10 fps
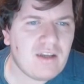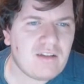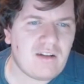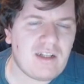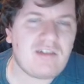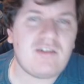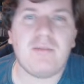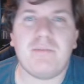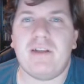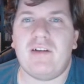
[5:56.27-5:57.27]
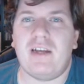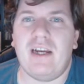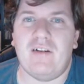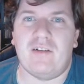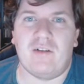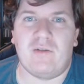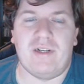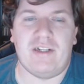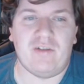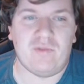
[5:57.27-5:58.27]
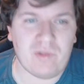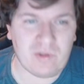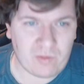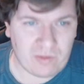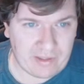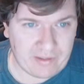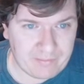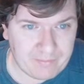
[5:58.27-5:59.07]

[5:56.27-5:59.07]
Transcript: So let's jump into character creation real quick.